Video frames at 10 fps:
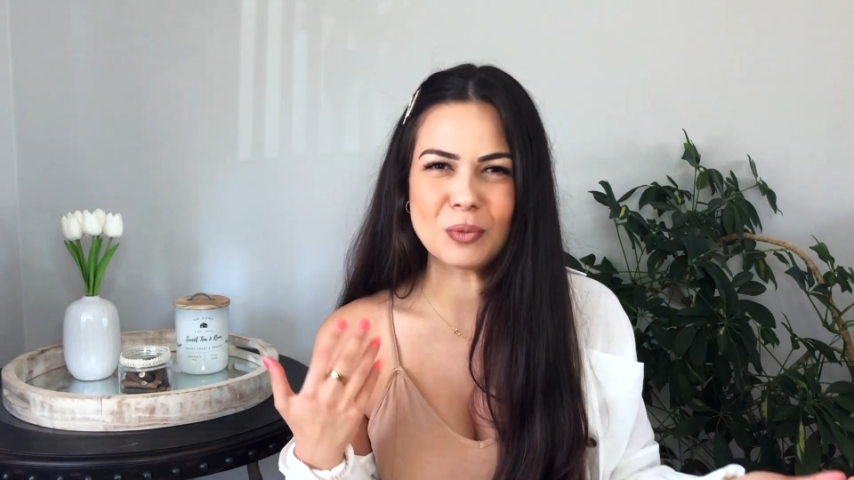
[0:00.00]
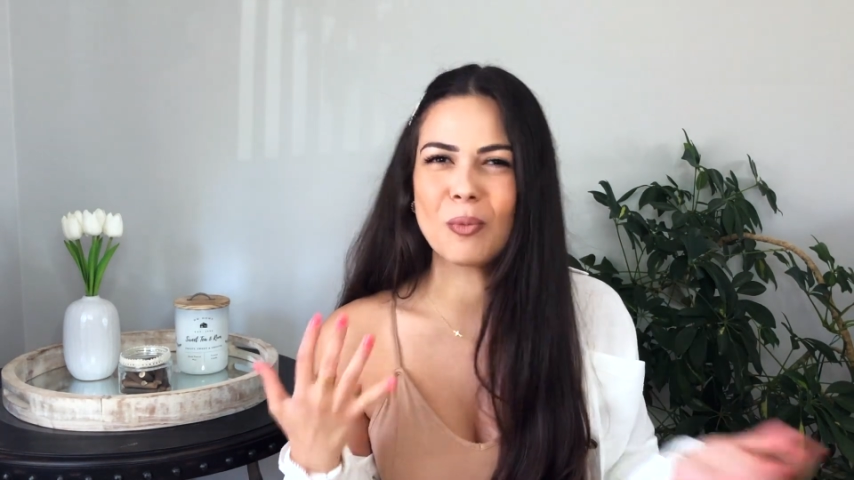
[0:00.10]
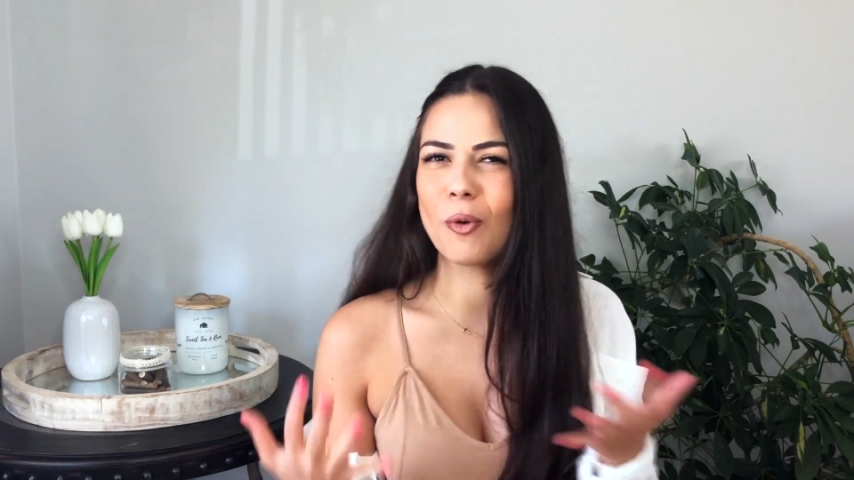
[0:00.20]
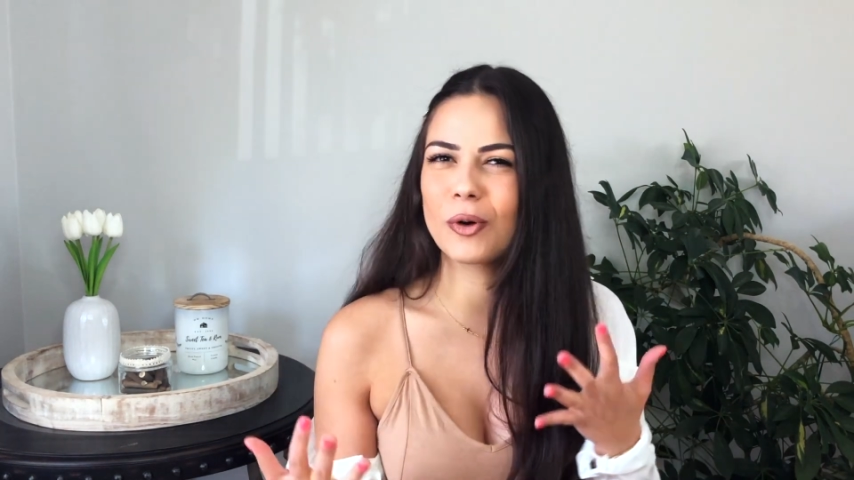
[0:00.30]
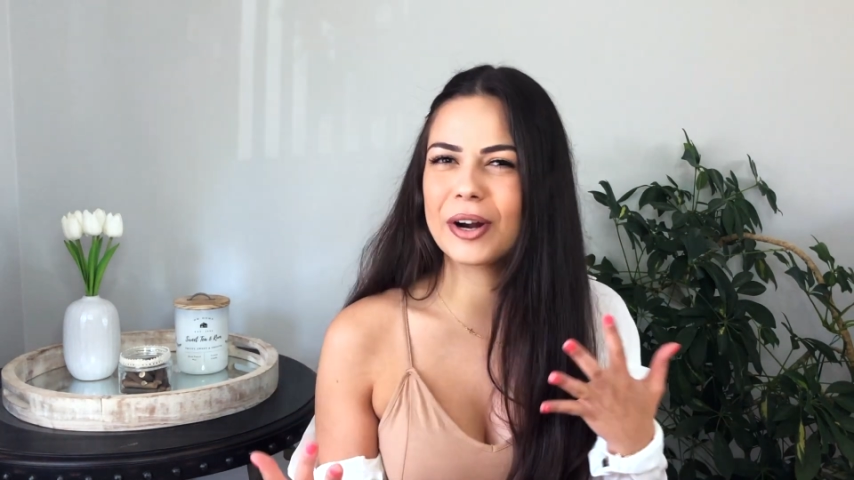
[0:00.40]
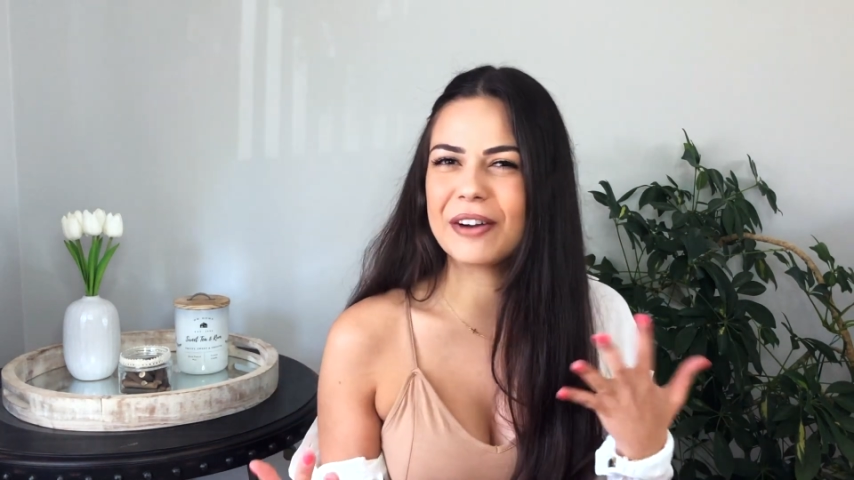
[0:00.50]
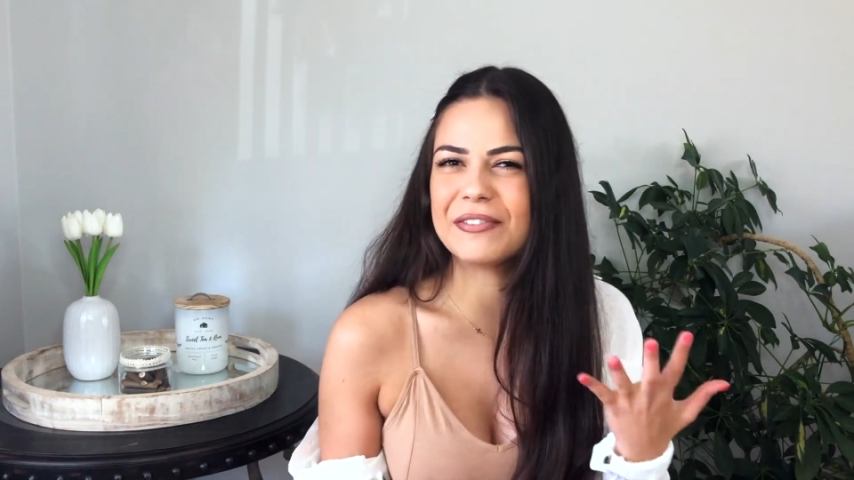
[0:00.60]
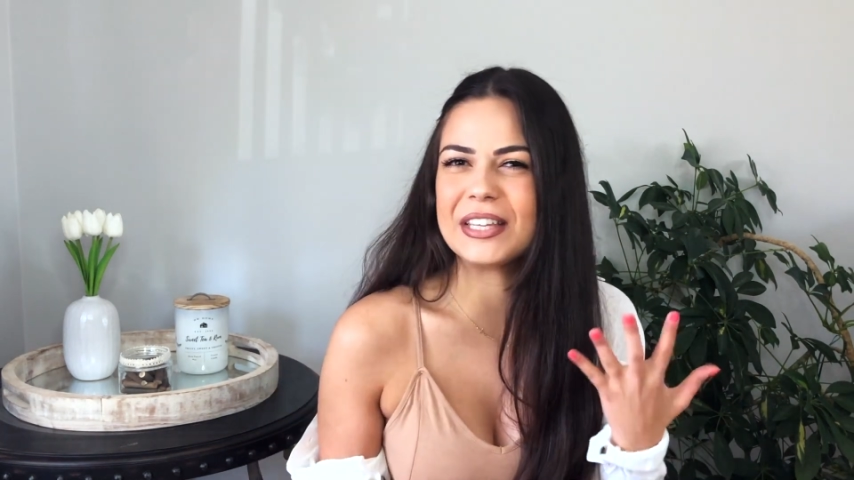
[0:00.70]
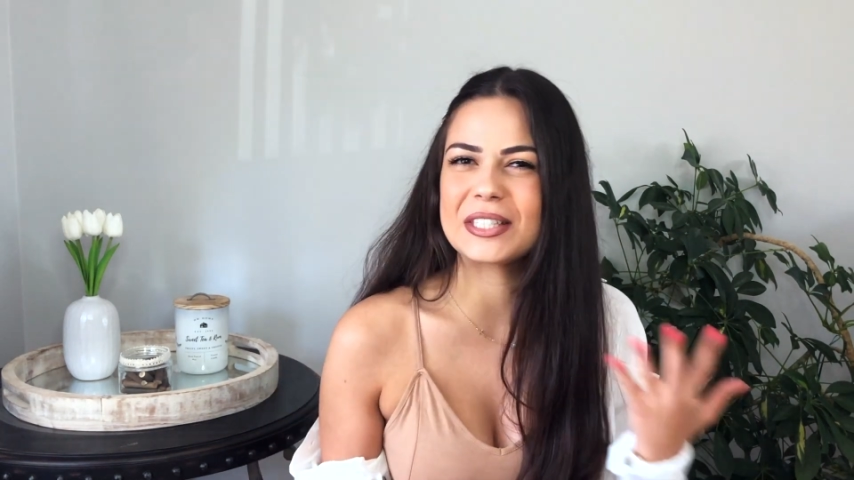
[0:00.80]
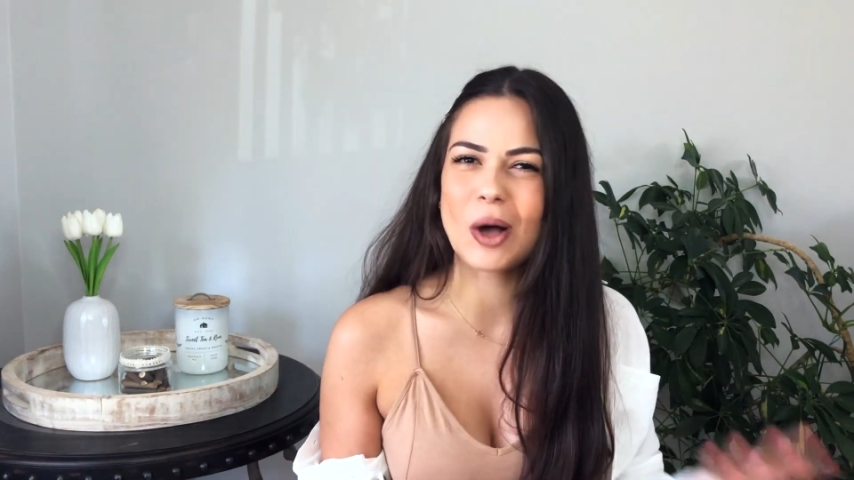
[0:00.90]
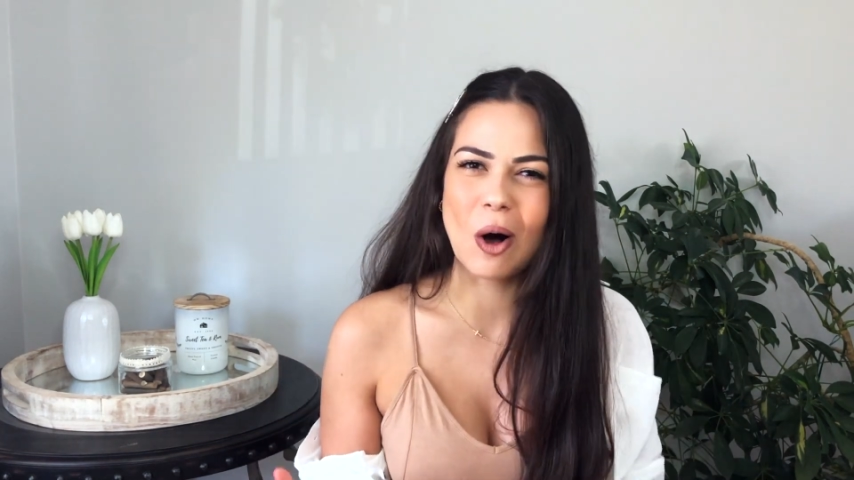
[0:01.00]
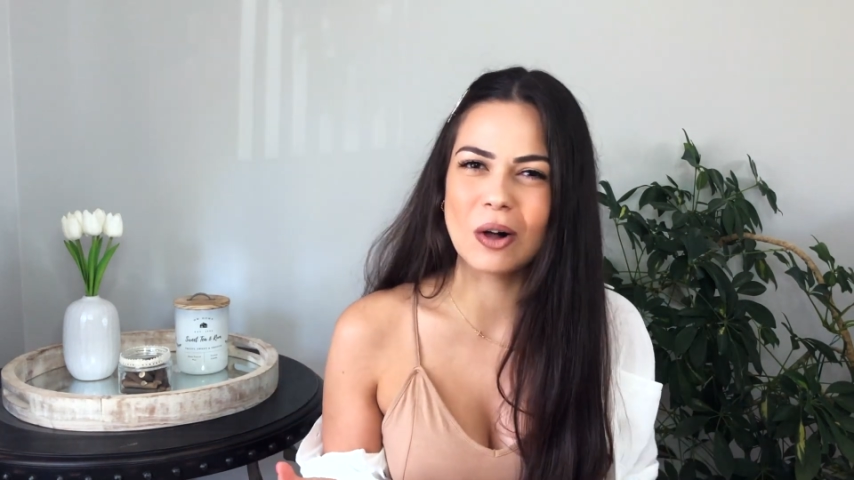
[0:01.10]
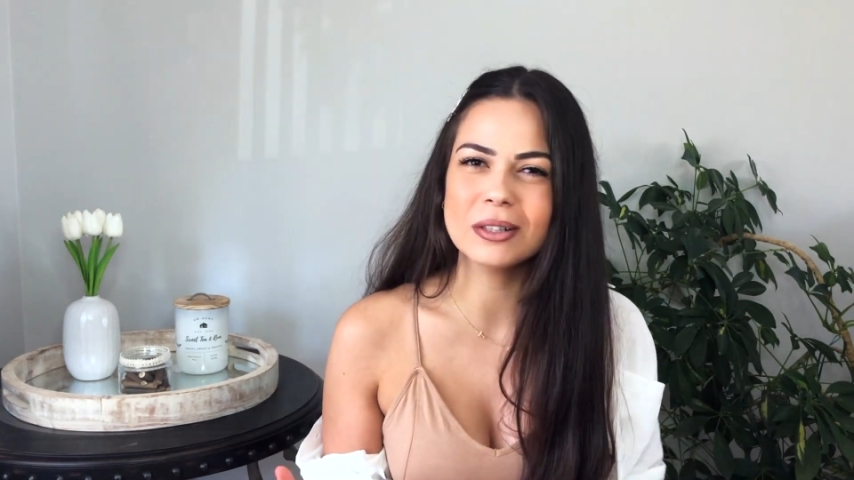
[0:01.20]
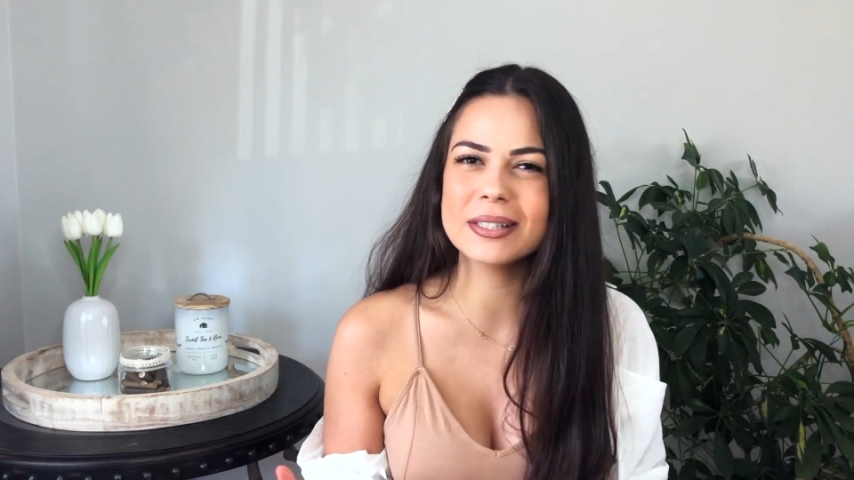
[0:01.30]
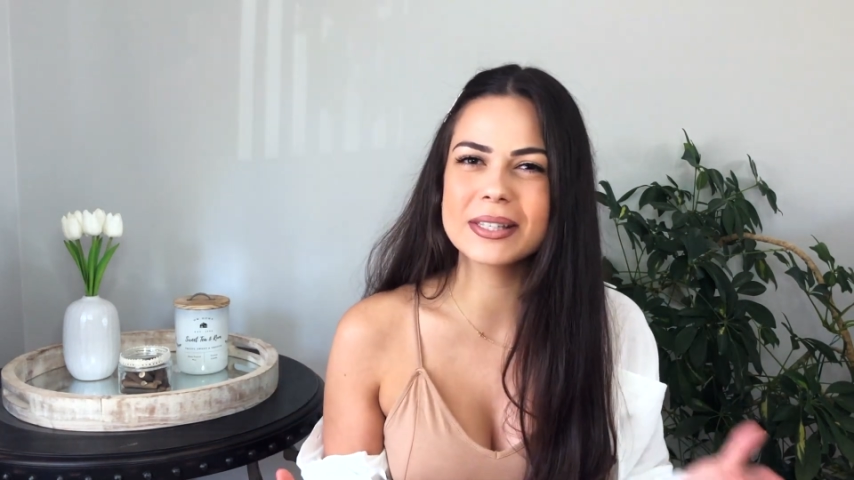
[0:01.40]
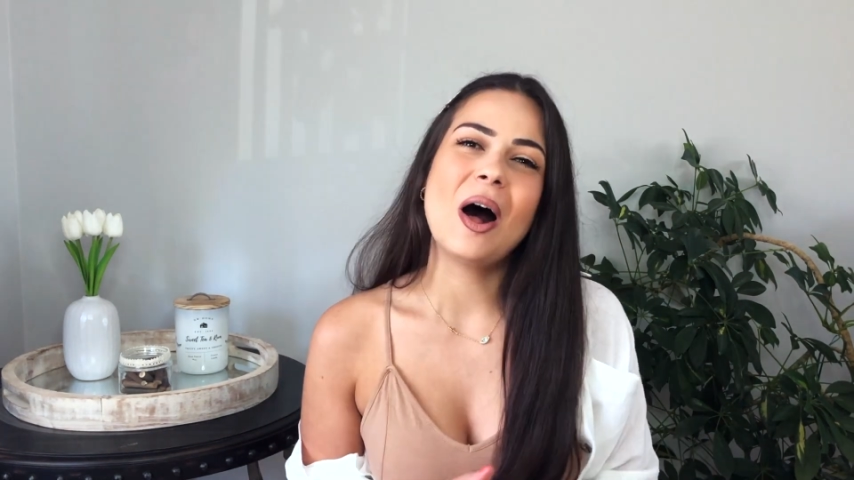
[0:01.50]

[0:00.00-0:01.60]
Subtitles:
more of these hauls,